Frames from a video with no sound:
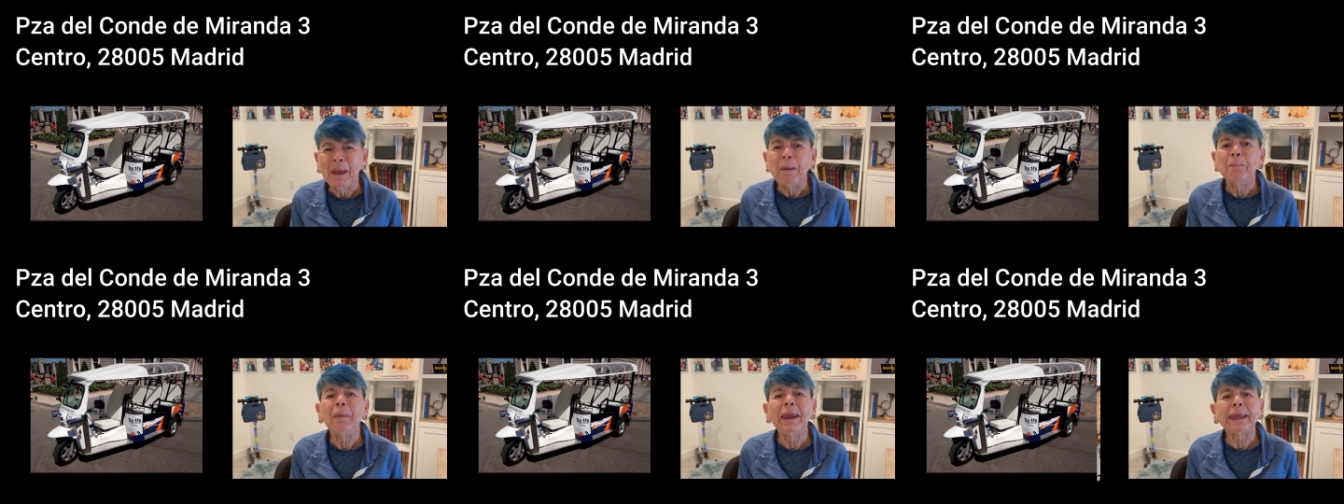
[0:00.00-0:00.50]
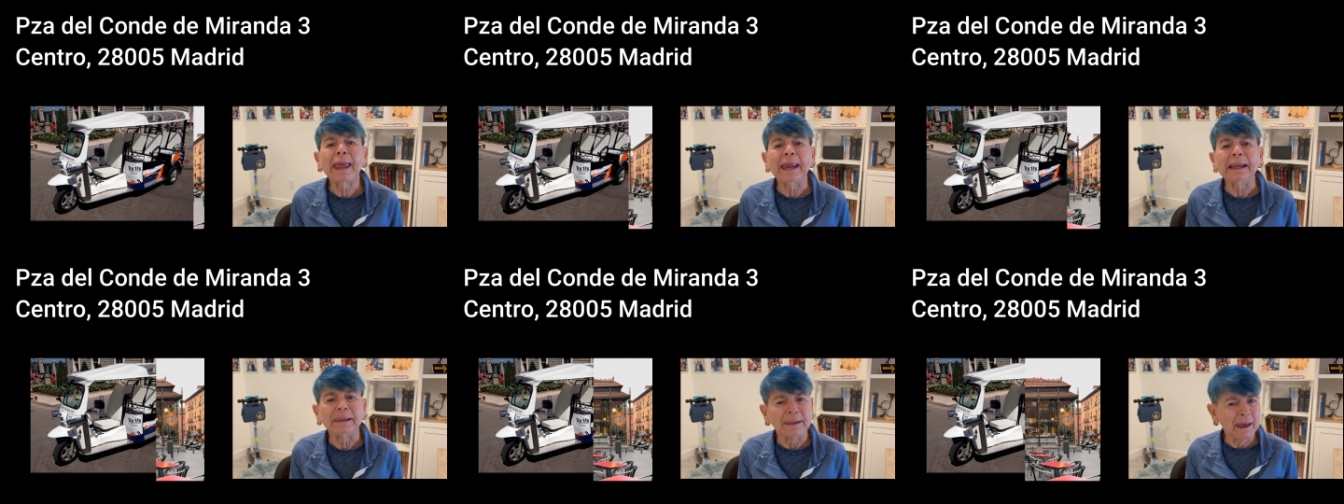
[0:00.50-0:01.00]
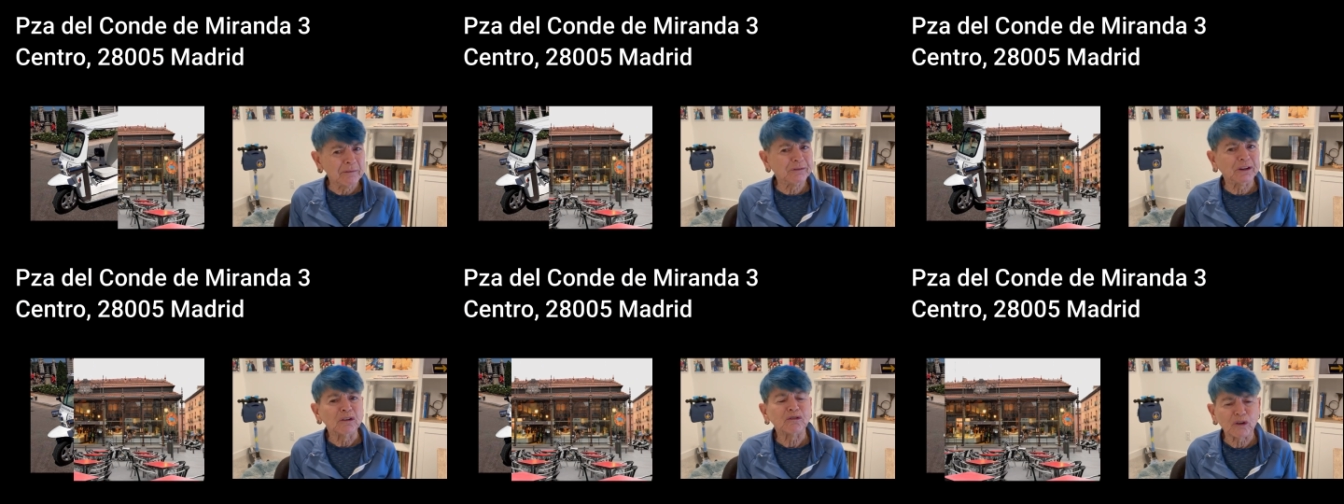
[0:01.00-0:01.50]
Make a
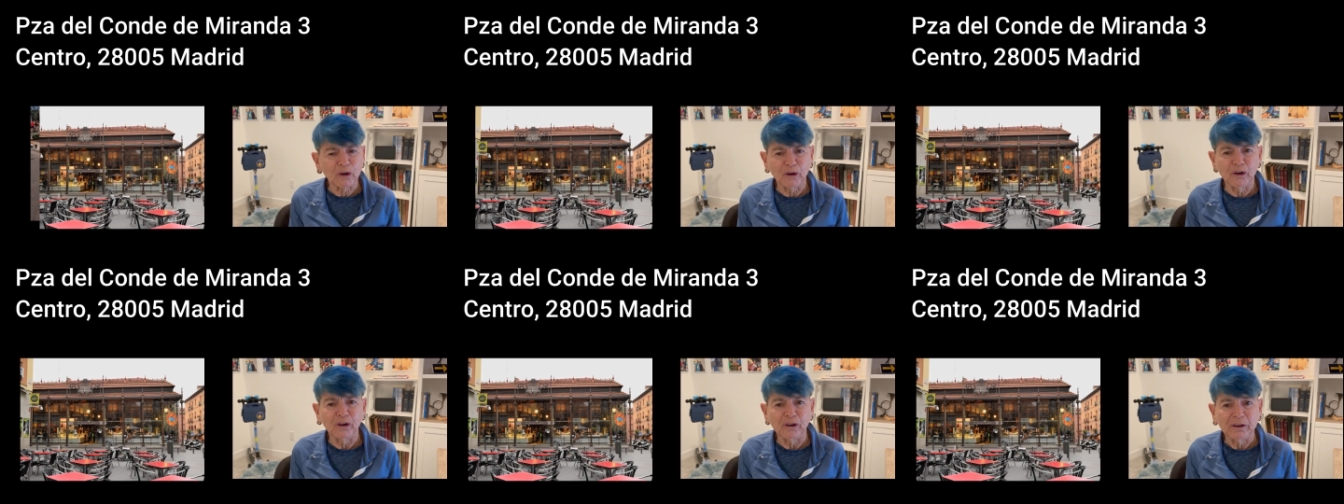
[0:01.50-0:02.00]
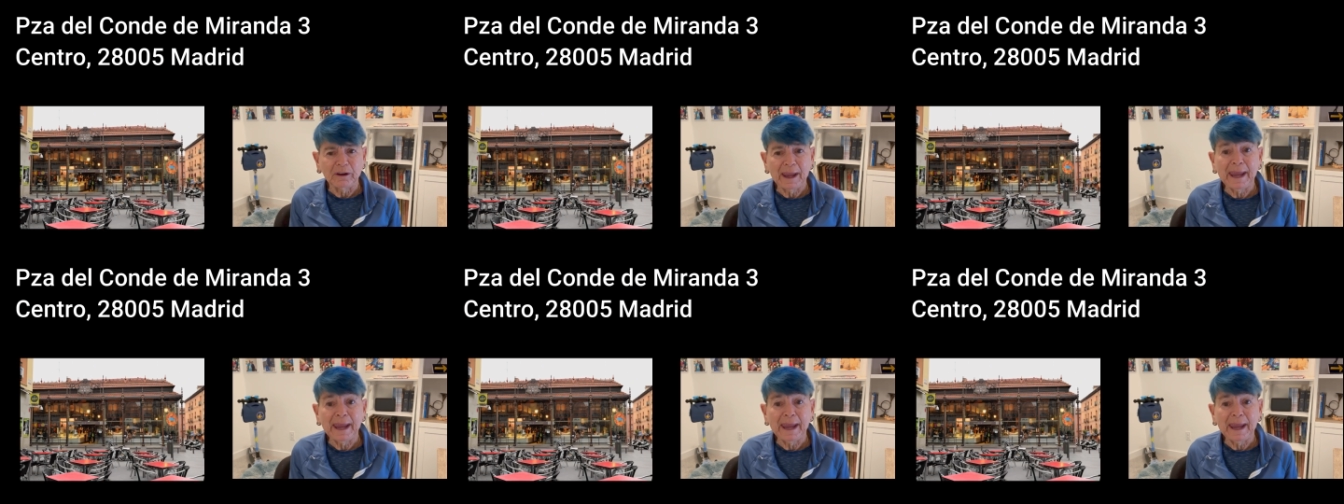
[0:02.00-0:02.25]
left turn